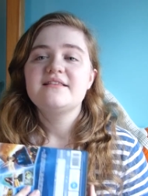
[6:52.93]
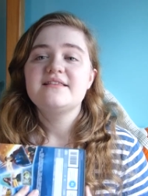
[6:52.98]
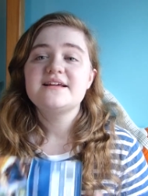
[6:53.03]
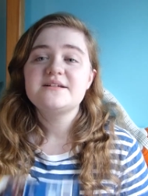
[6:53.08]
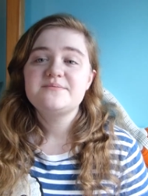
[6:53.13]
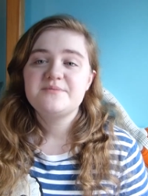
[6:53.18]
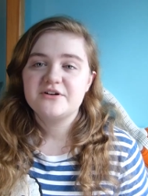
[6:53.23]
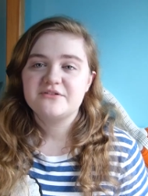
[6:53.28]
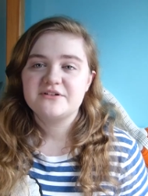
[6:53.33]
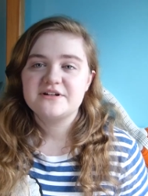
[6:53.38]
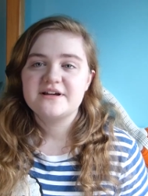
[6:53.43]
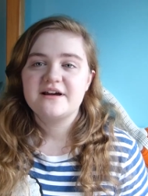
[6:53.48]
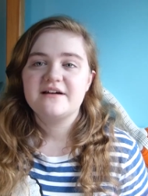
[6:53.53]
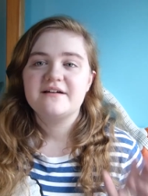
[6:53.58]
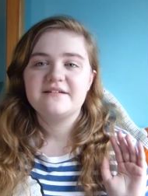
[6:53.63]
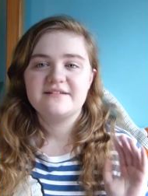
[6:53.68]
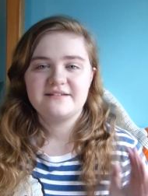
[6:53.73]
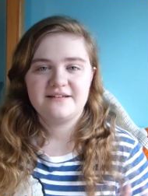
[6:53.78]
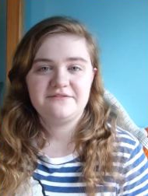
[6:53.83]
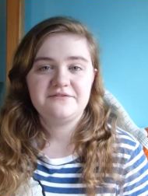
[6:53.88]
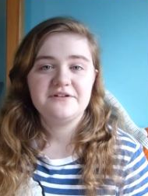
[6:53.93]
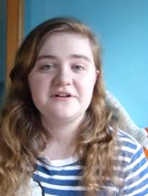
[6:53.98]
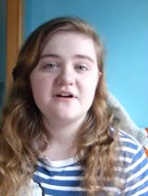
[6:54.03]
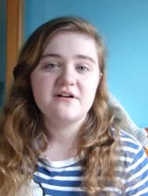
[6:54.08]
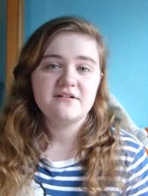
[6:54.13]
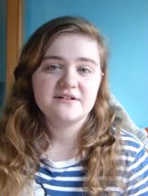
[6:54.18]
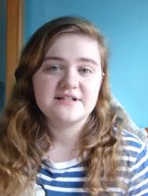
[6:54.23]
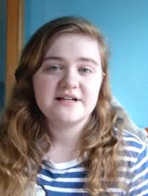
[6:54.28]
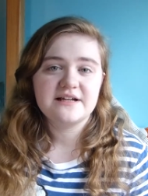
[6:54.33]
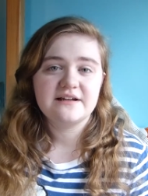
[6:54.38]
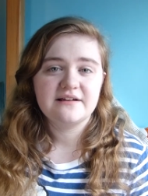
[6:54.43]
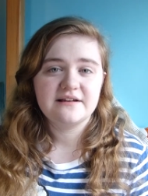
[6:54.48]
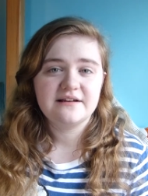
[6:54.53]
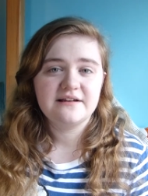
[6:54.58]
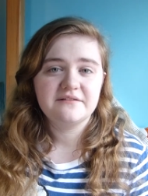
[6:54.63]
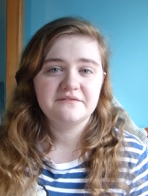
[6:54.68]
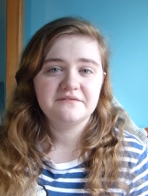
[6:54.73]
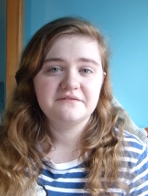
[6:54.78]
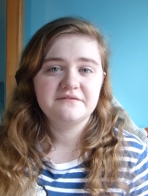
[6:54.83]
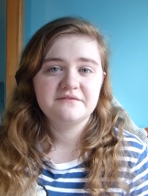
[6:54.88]
let's be honest, uh, if you can't tell, I
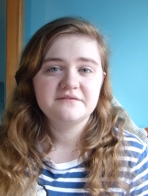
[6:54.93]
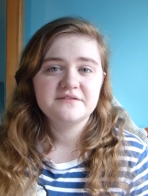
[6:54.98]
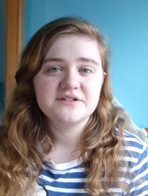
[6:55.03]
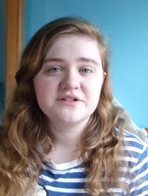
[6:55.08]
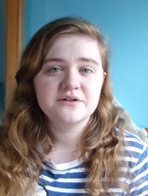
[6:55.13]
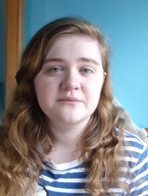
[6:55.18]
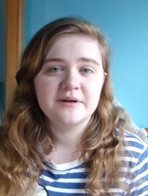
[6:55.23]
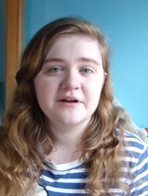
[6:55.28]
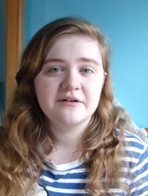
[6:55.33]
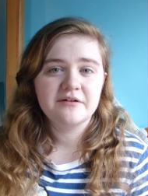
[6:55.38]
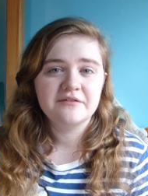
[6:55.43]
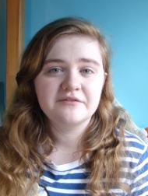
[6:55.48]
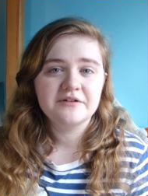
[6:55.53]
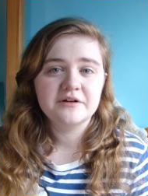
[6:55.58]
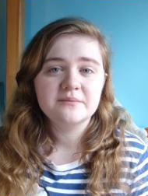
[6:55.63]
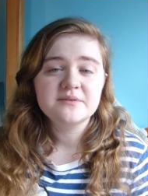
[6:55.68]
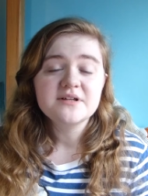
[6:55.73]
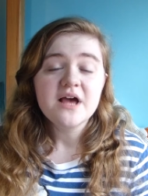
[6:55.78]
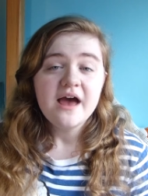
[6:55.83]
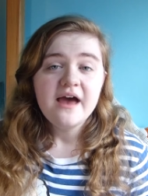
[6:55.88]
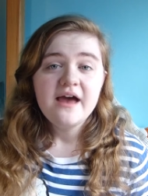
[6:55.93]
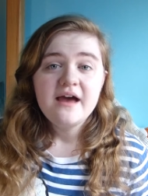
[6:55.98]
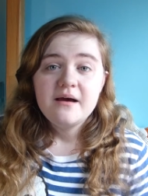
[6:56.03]
love superhero films.